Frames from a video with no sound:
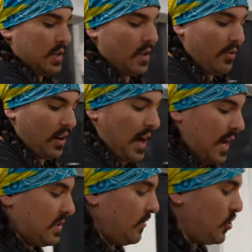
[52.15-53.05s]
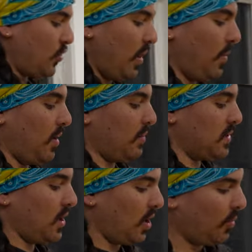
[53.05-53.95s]
different kinds of
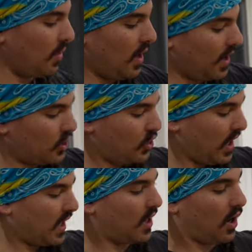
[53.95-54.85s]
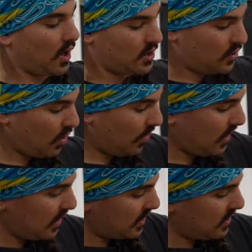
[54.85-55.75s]
SHRIP'Ms, open a lot of trading cards
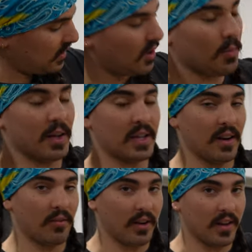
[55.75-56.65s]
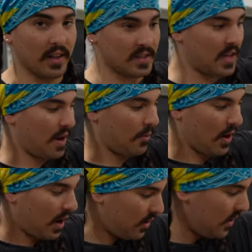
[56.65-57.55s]
normally. This is a little bit different this time
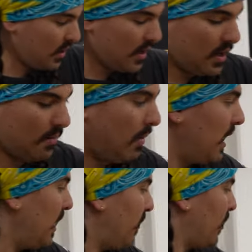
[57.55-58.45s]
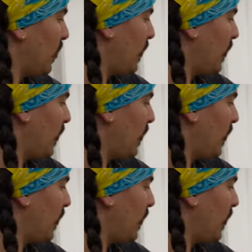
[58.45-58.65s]
around, but if you're a